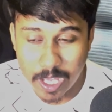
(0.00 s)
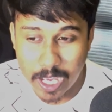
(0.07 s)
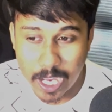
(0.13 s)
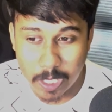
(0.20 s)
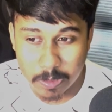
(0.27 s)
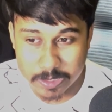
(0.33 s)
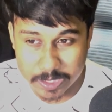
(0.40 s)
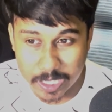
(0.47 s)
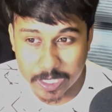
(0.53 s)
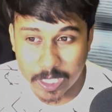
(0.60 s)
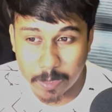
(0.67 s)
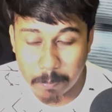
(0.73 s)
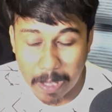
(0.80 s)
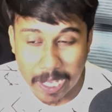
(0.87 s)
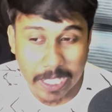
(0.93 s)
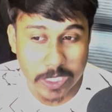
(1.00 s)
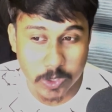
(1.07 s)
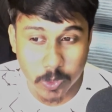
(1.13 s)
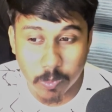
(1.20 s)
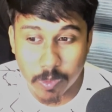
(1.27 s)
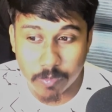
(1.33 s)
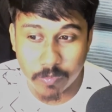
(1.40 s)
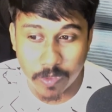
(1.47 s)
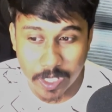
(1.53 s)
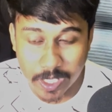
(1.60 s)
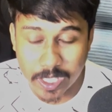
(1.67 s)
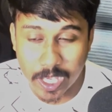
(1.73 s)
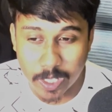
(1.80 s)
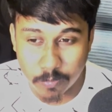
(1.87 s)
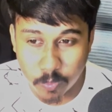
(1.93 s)
I would say that black has to be very
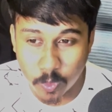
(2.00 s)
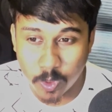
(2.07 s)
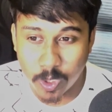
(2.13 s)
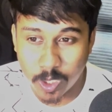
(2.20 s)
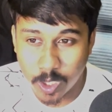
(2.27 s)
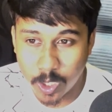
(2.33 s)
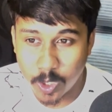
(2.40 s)
careful